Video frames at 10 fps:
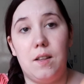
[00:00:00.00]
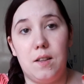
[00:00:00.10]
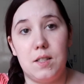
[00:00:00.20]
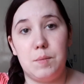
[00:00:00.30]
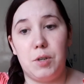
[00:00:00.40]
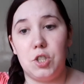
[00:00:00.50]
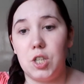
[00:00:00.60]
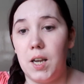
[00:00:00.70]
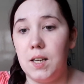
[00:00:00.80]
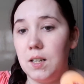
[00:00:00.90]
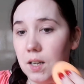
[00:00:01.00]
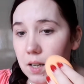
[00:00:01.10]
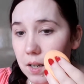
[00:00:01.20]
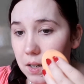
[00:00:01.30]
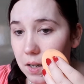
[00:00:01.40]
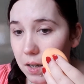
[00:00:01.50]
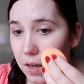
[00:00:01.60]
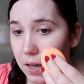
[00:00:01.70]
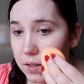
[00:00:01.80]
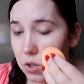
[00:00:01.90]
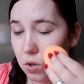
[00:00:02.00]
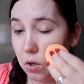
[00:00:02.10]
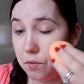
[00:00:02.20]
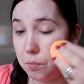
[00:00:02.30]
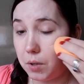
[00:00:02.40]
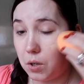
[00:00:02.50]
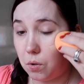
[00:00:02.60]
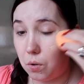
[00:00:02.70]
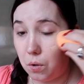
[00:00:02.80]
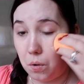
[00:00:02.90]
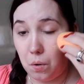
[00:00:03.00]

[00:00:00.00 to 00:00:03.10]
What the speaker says: the sponge in, and off we go.